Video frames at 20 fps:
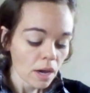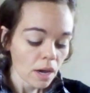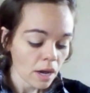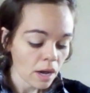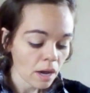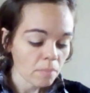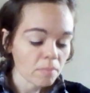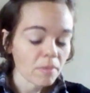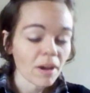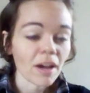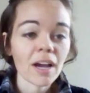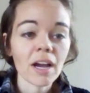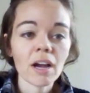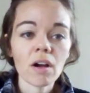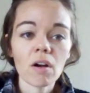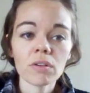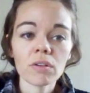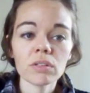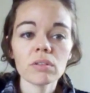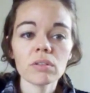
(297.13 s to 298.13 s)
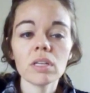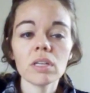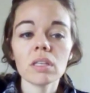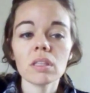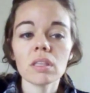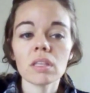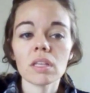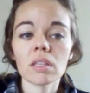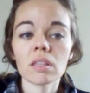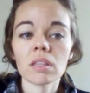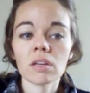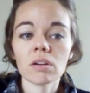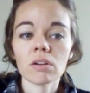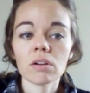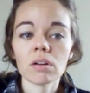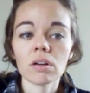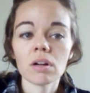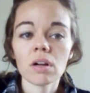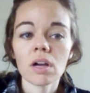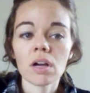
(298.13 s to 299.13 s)
I also think that
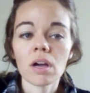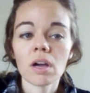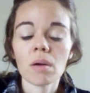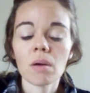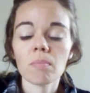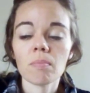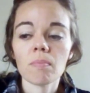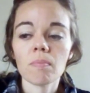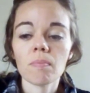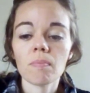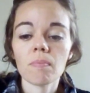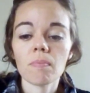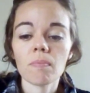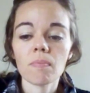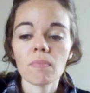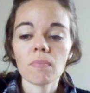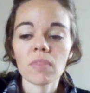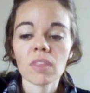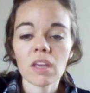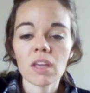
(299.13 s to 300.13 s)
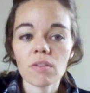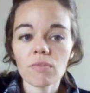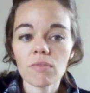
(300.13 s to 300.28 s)
they